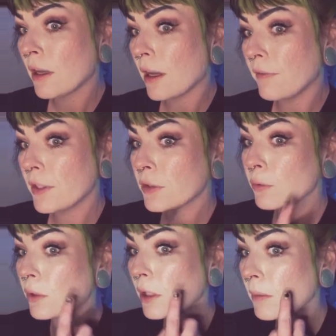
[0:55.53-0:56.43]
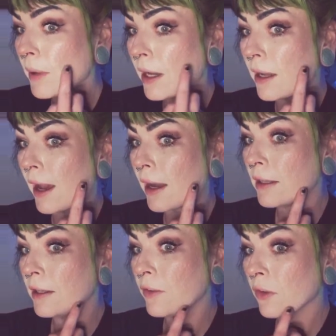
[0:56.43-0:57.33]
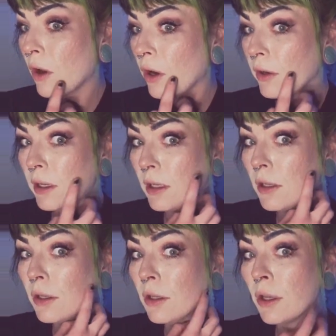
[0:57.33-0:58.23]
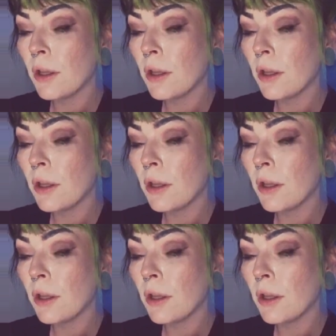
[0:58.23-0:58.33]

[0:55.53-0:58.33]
I have this really bad acne scarring